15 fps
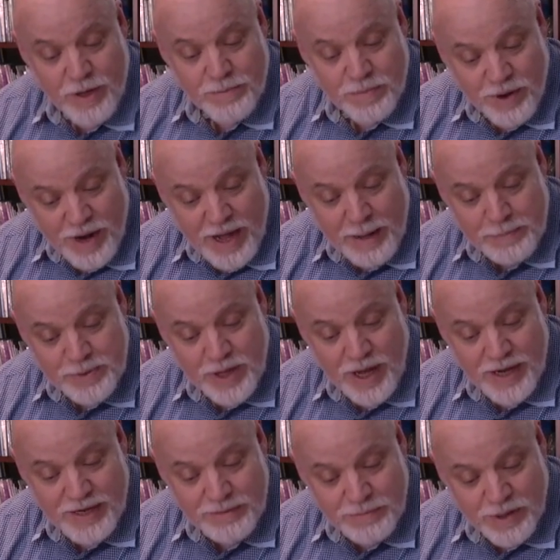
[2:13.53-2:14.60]
Perhaps
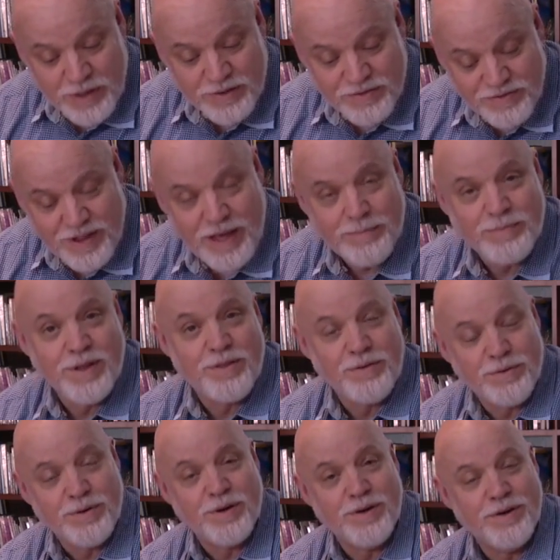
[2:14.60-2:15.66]
I can build a family
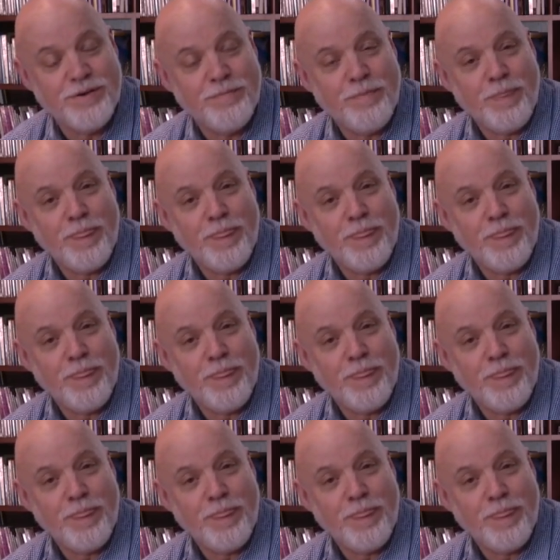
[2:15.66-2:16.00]
through her.